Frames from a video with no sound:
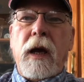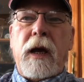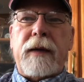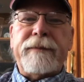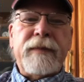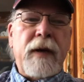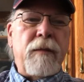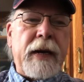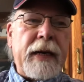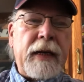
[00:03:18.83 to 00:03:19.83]
All right, I'm
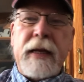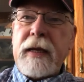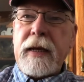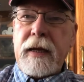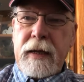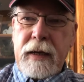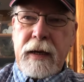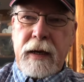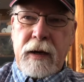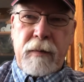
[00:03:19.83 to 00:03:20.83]
back.
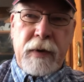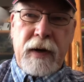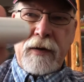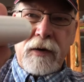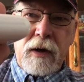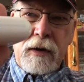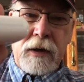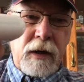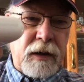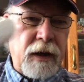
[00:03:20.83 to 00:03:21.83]
AirPods are all
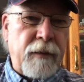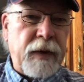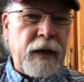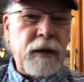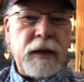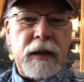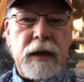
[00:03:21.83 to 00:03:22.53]
charged up now.